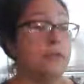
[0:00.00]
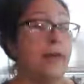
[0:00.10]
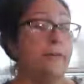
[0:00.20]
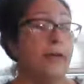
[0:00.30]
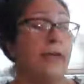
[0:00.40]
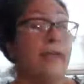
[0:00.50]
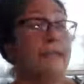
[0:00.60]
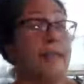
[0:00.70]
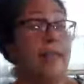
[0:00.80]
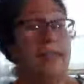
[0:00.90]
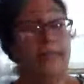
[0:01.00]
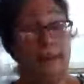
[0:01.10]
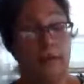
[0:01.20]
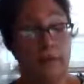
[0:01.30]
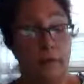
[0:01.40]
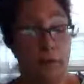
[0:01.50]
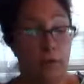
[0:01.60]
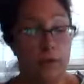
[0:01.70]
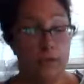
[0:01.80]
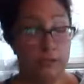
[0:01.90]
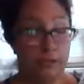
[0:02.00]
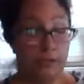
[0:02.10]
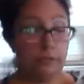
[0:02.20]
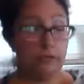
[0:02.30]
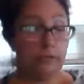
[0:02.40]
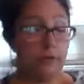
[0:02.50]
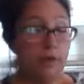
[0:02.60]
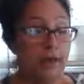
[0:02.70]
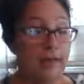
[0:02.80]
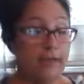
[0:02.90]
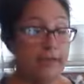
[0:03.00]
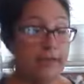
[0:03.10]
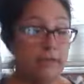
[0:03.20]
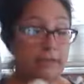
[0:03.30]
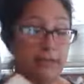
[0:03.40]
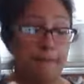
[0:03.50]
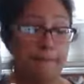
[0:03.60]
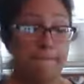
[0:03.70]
that way they get the 1 to 2. And then here's the